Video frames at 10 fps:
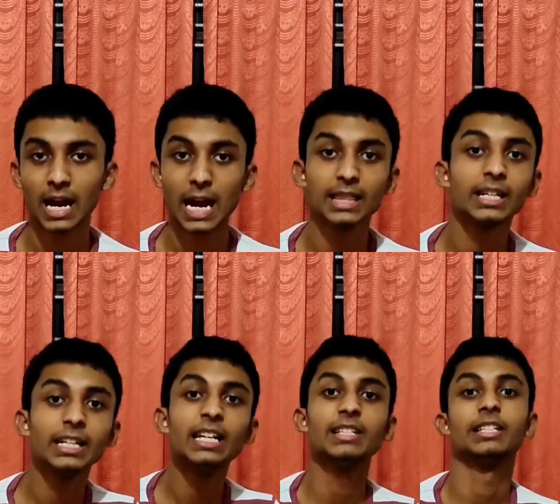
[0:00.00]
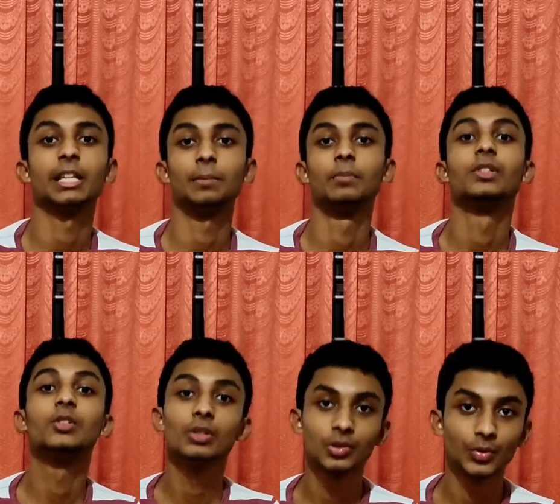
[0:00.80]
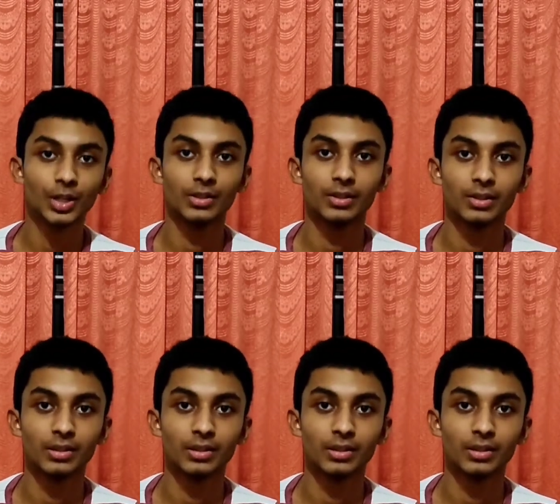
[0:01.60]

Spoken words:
and then teaching them to the students.